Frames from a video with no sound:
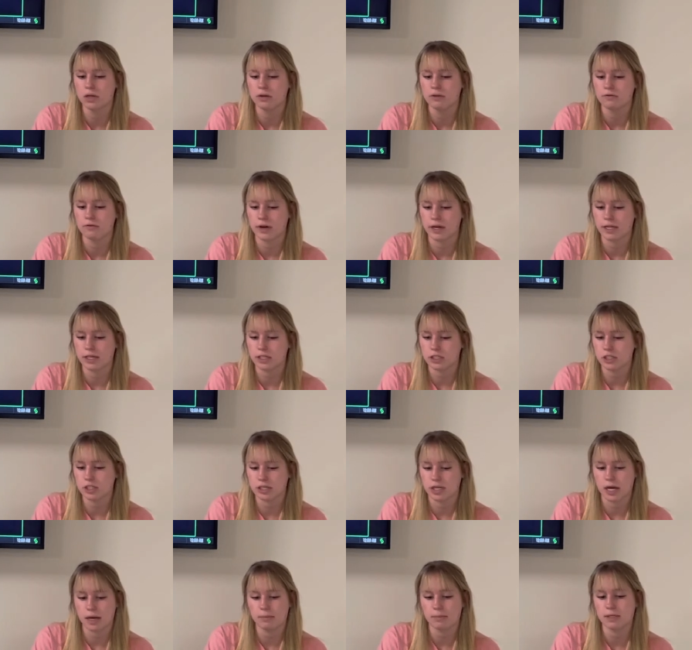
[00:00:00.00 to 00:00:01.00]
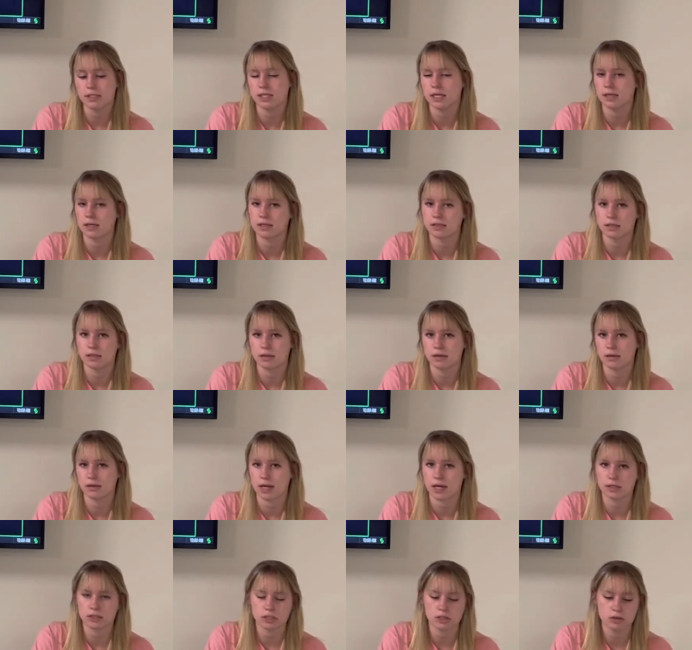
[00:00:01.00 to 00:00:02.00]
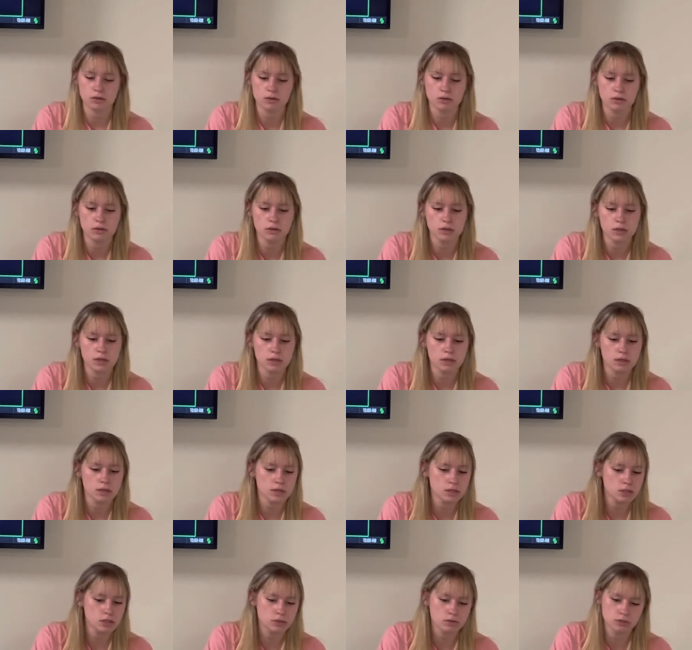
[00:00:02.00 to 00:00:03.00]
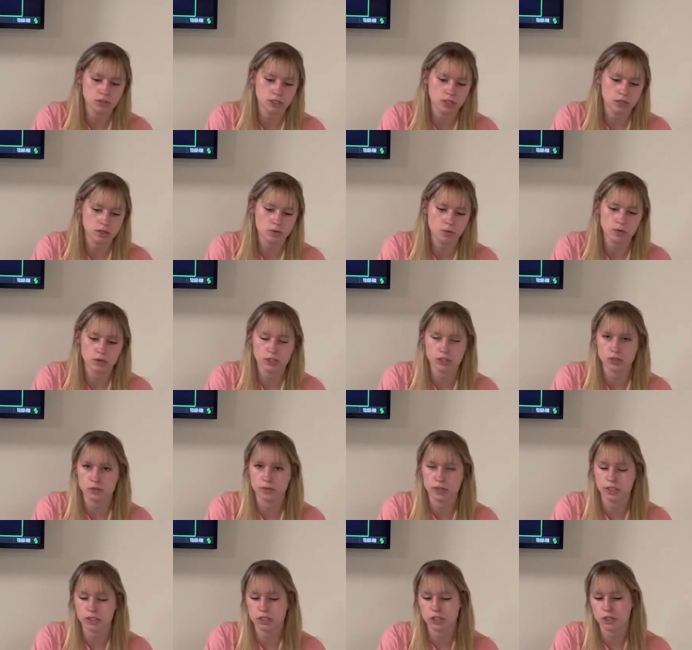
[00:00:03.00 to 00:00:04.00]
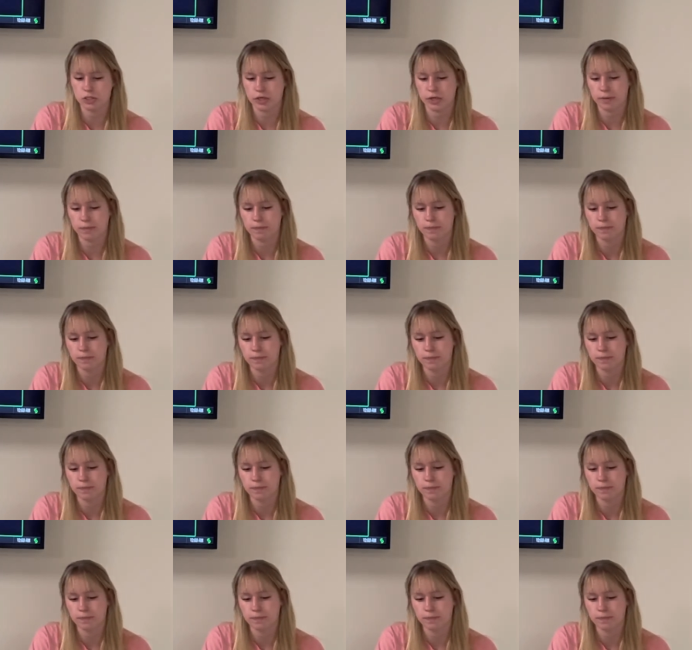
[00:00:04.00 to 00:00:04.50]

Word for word: Fridays should not be taken to their logical conclusion or to an extreme.